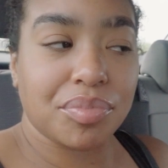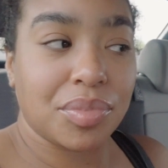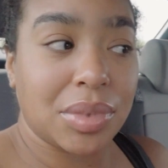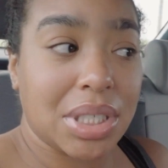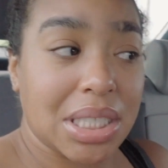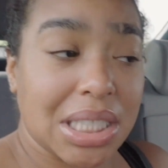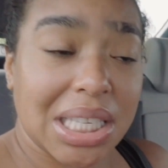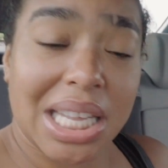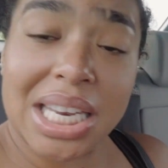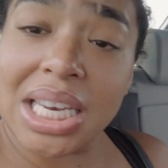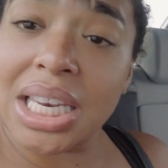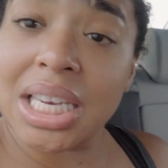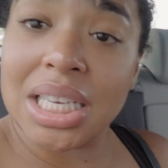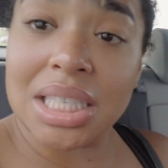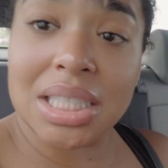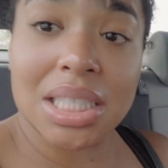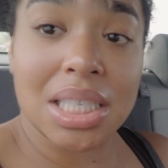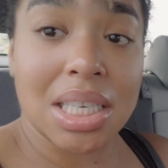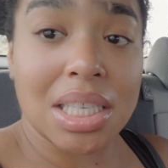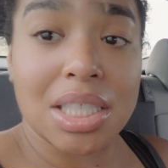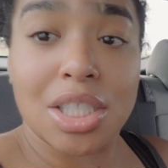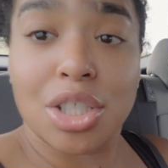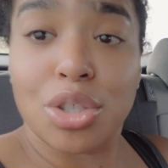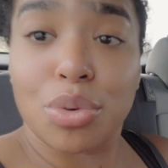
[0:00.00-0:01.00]
This lady done
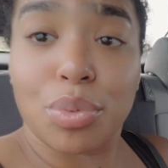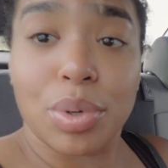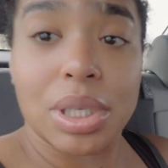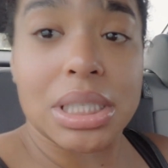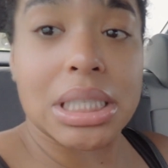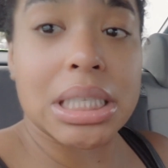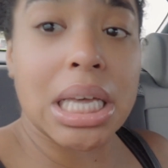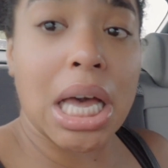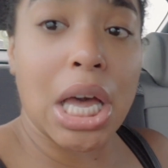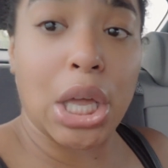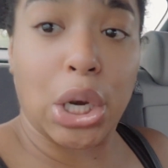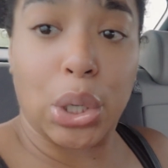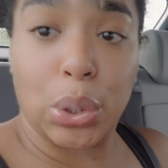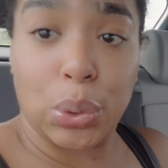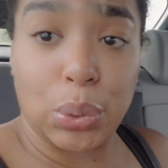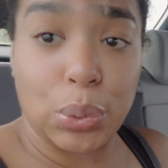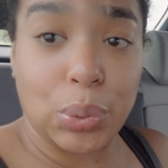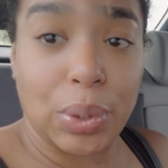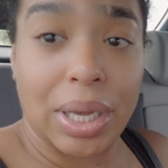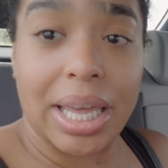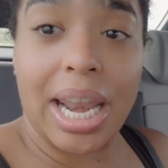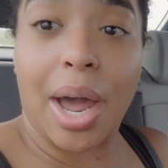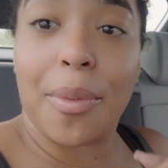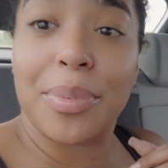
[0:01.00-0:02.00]
took us through a
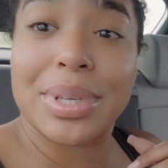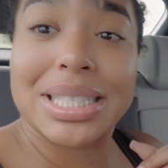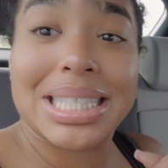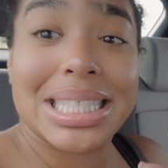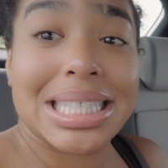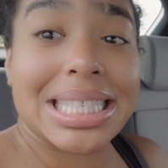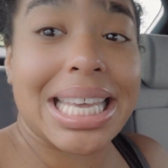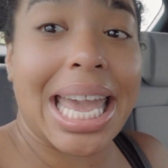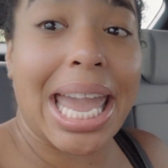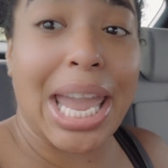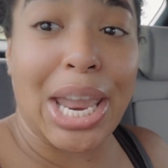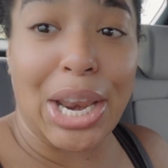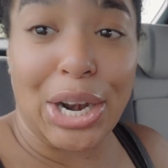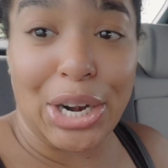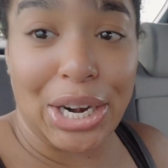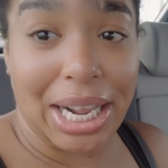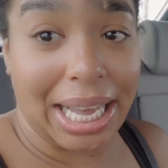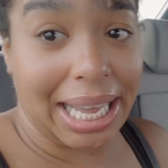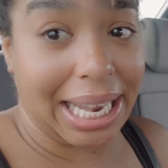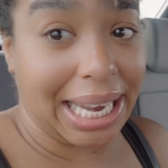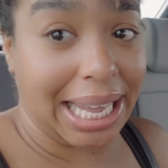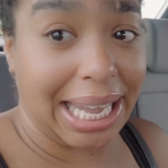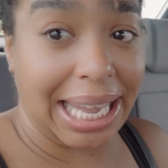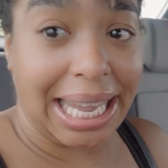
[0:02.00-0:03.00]
tunnel and I was scared,
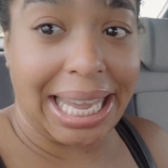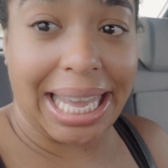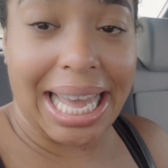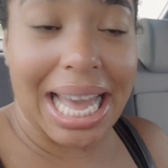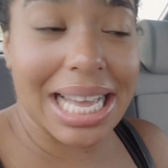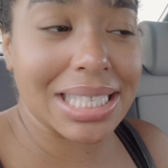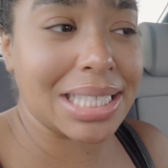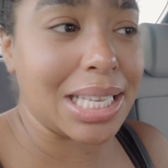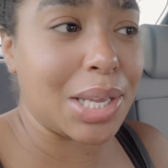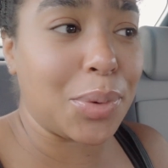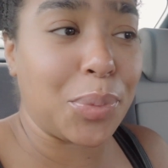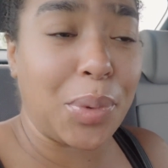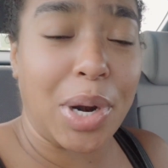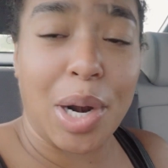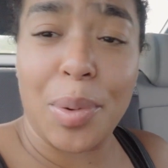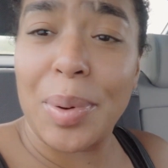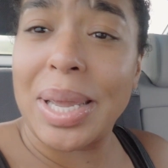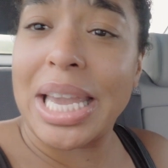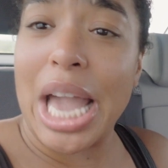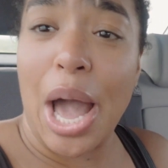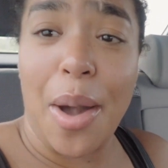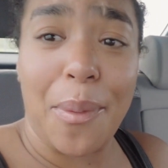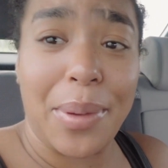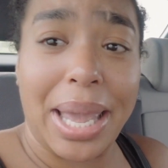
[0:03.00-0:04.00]
honey. I said, where are
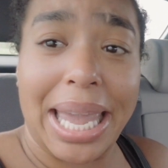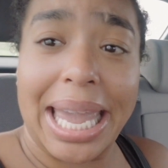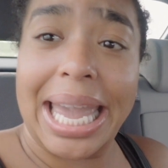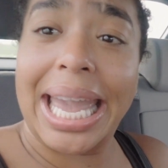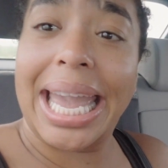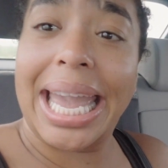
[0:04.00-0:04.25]
we going?